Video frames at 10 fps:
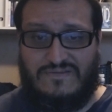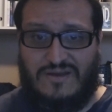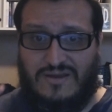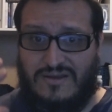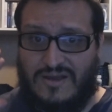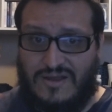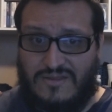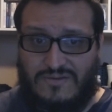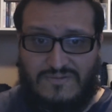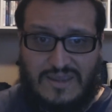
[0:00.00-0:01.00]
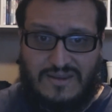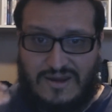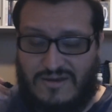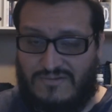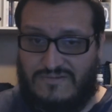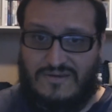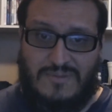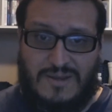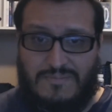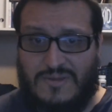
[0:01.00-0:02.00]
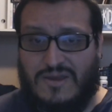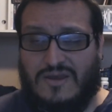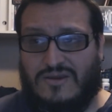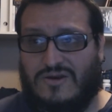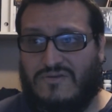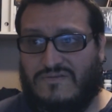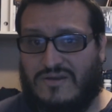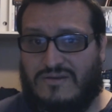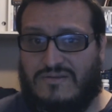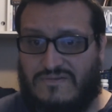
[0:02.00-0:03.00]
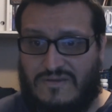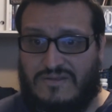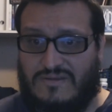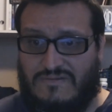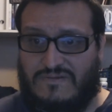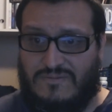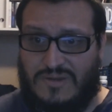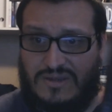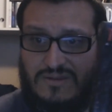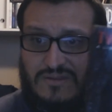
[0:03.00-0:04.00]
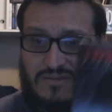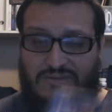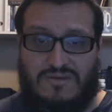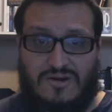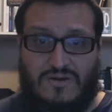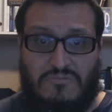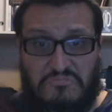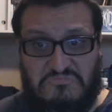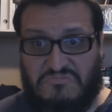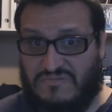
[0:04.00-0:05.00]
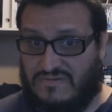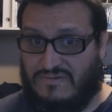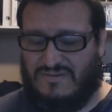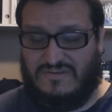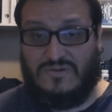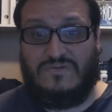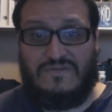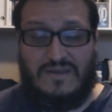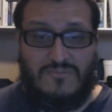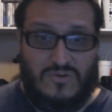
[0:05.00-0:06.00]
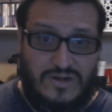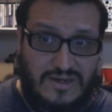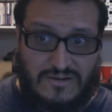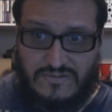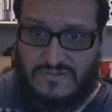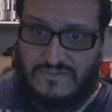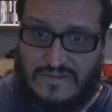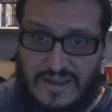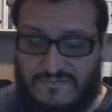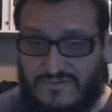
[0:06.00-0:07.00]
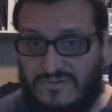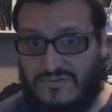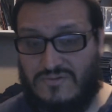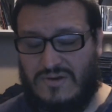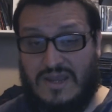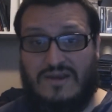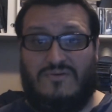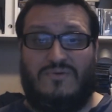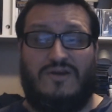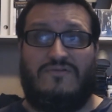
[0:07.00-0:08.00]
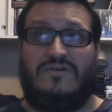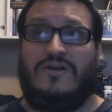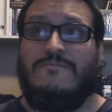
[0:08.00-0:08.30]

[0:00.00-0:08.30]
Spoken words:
They'll take it out and send my send this to me Tuesday morning or Tuesday afternoon or night or whatever.